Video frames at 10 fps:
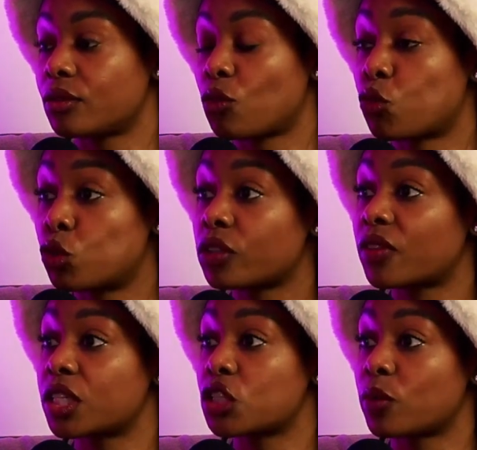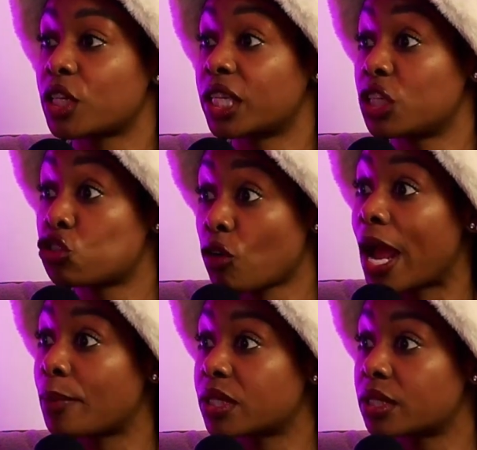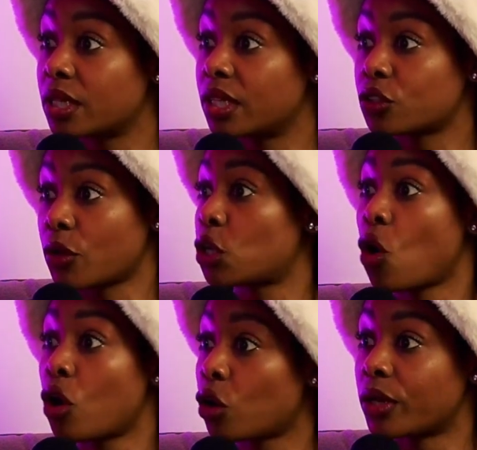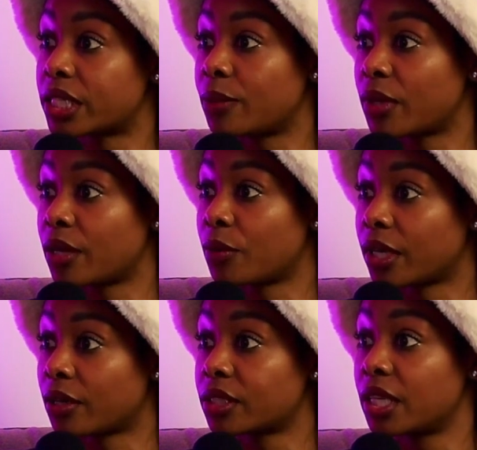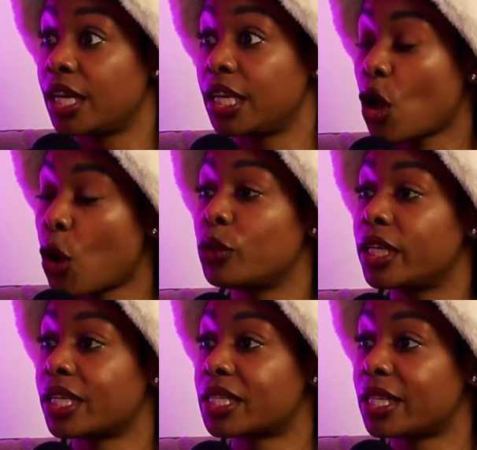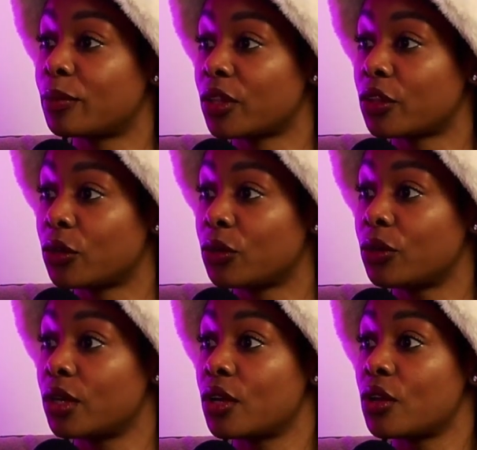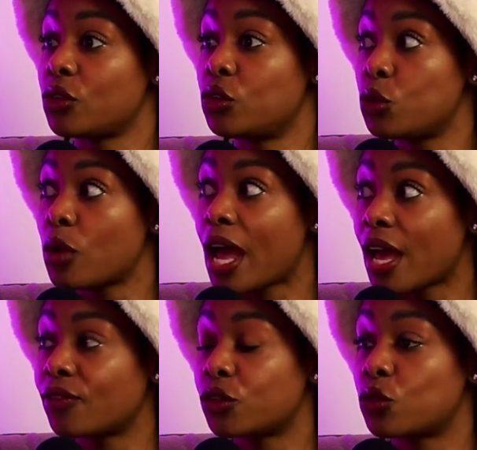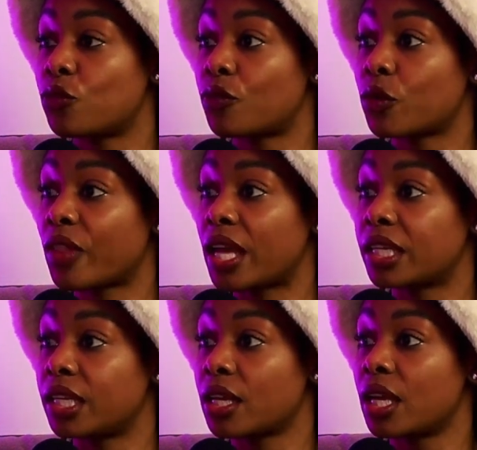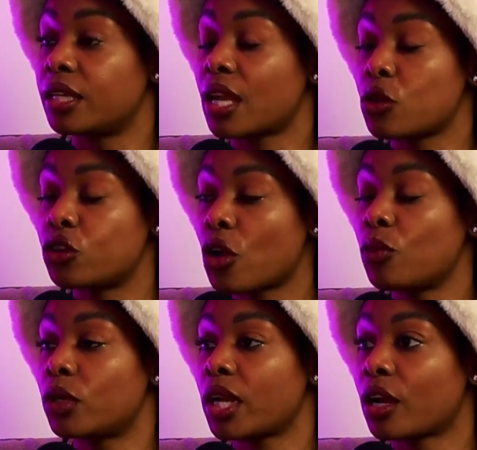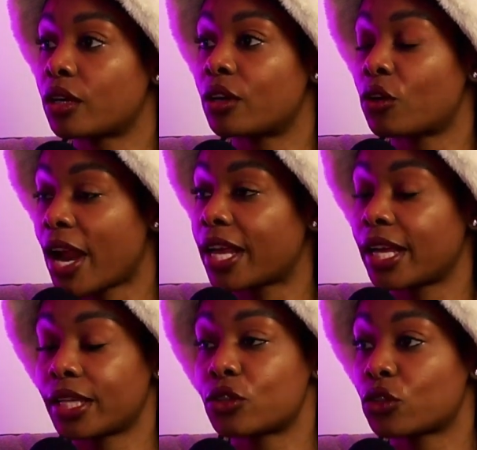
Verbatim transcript: the rules of the situation he's trapped, so he can't go and sleep with anyone else. He only can sleep with you. You have to fulfill that need. Now, you don't want a crackhead,